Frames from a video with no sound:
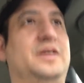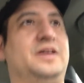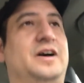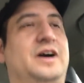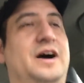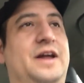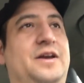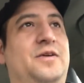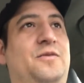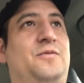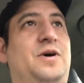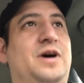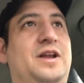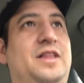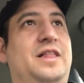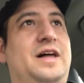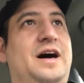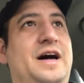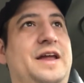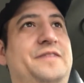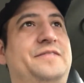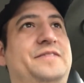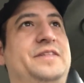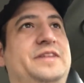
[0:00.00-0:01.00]
I don't want a
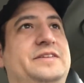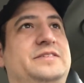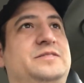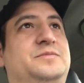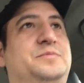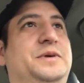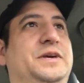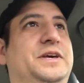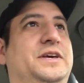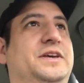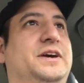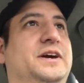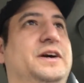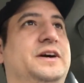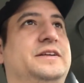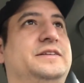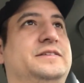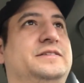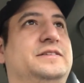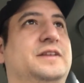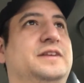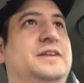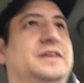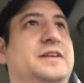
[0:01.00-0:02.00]
lot of this
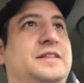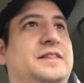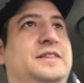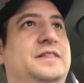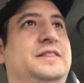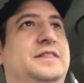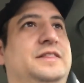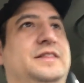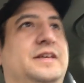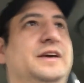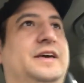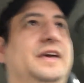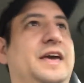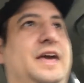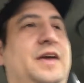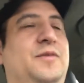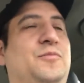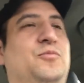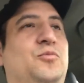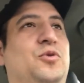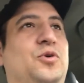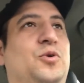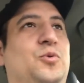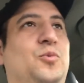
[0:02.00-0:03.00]
because the
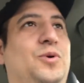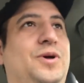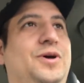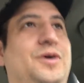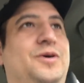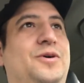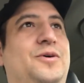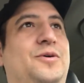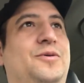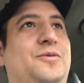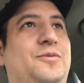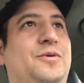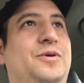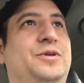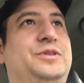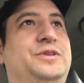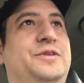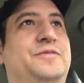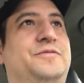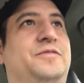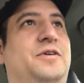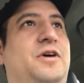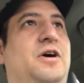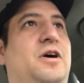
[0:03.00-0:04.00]
game will
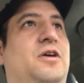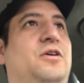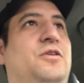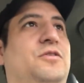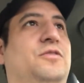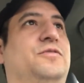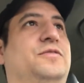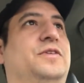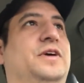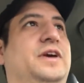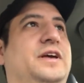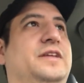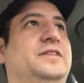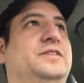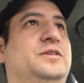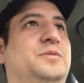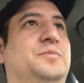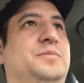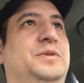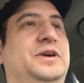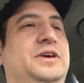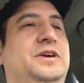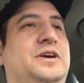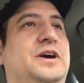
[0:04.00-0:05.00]
devolve
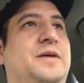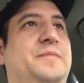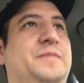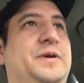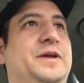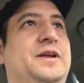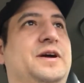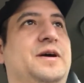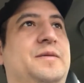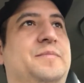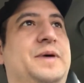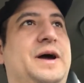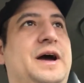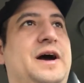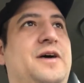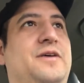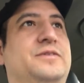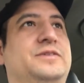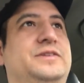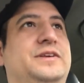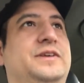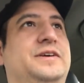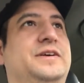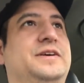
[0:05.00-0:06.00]
into becoming
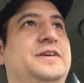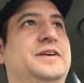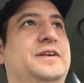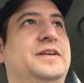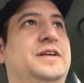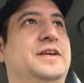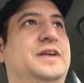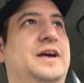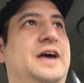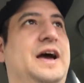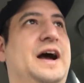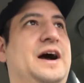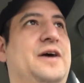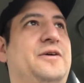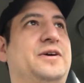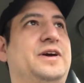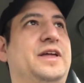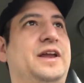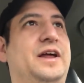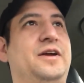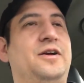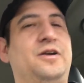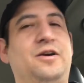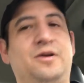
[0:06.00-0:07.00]
about how
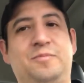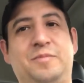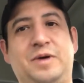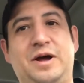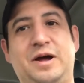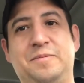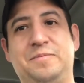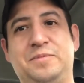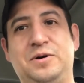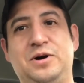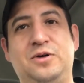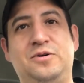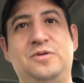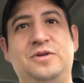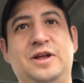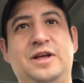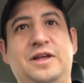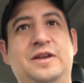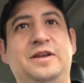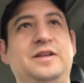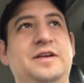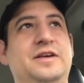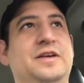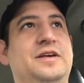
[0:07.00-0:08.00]
can I hurt my
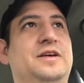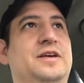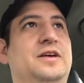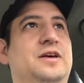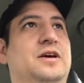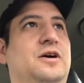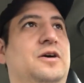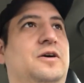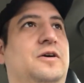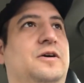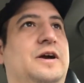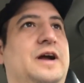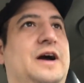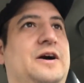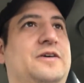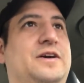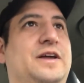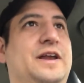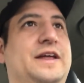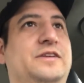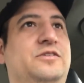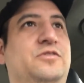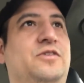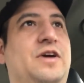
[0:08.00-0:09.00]
opponent, or how
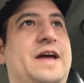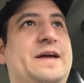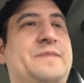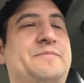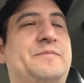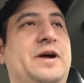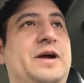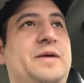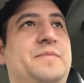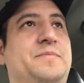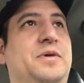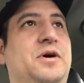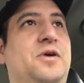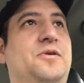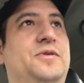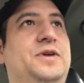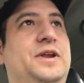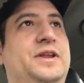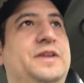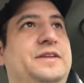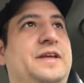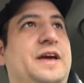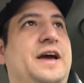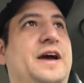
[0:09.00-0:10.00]
can I drag my
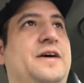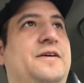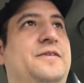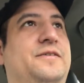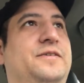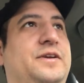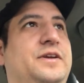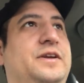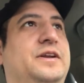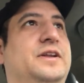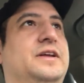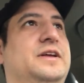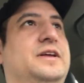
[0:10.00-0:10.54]
opponent down,